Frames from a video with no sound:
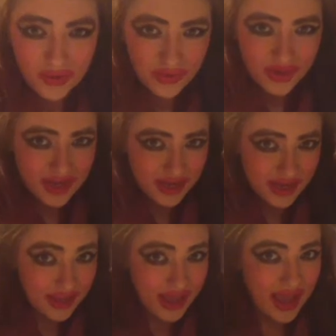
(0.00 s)
that
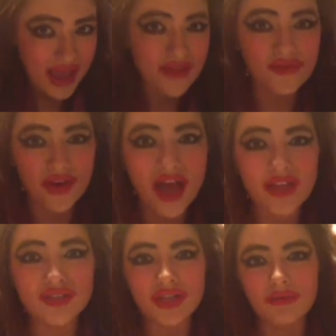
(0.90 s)
effort
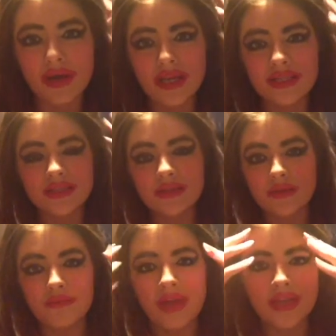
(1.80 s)
actually went into
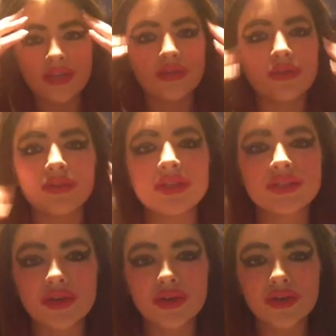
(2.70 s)
making you look this
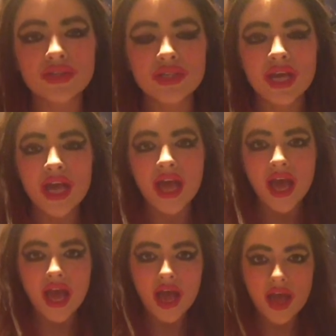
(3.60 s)
good.
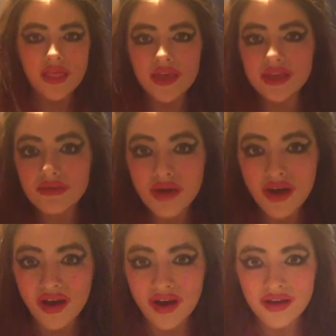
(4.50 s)
And there you
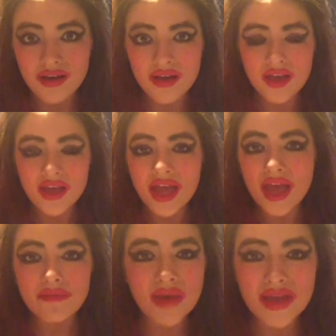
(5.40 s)
are.
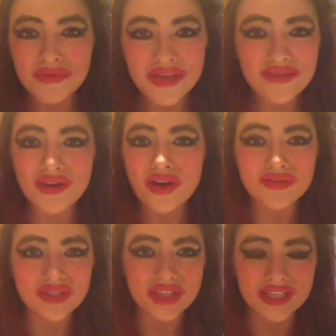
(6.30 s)
Maybe even
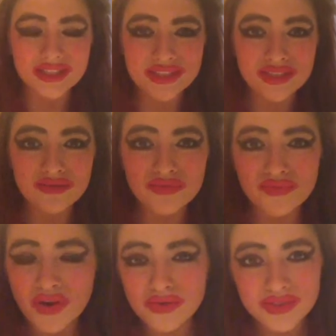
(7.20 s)
after this,
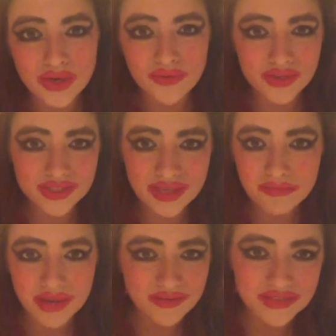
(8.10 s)
throw yourself on a
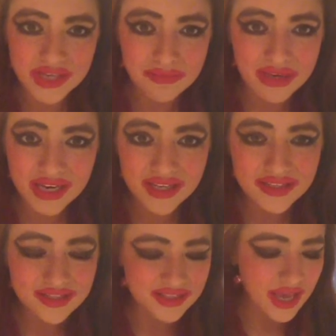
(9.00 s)
sunbed for 10
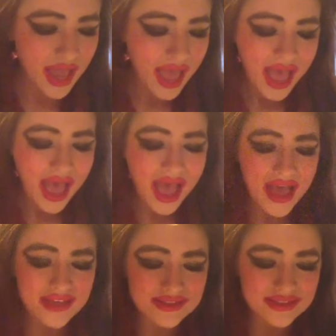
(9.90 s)
minutes
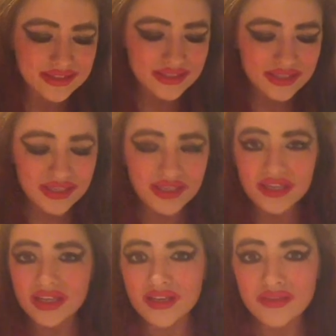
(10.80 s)
and
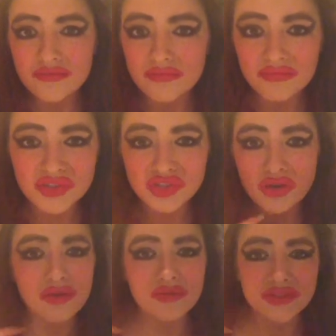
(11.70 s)
show
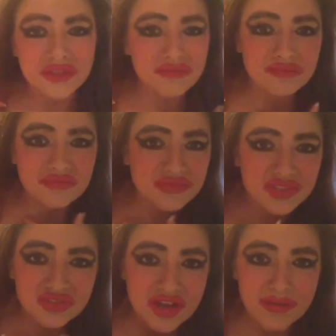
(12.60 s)
off some
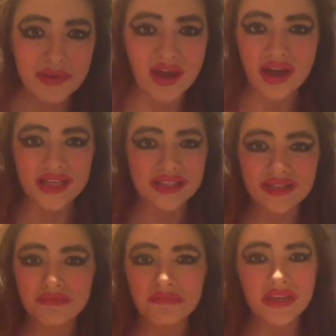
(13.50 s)
strap lines,
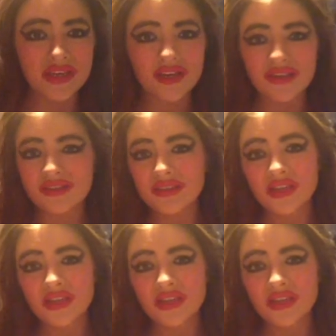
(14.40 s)
because